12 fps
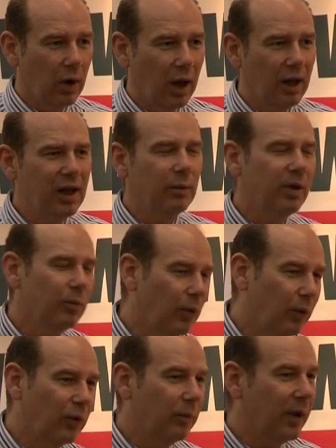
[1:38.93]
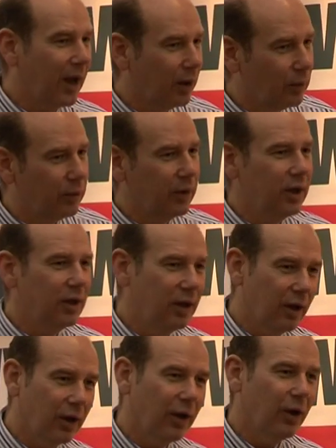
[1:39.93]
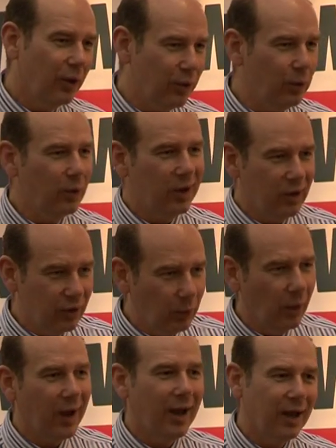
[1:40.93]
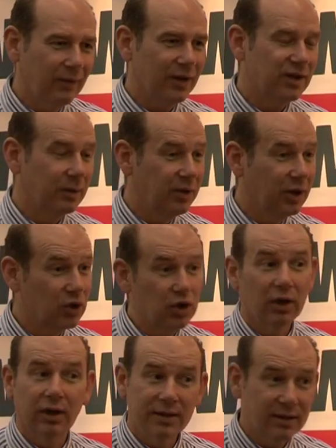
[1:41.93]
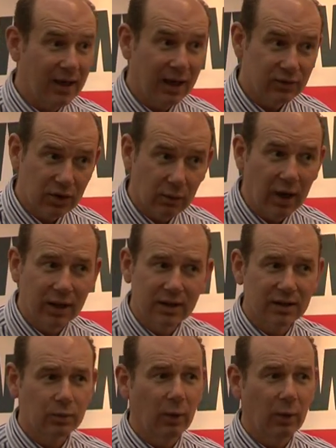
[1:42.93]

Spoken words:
a little bit more about the we and the way of actually being a journalist, that's great as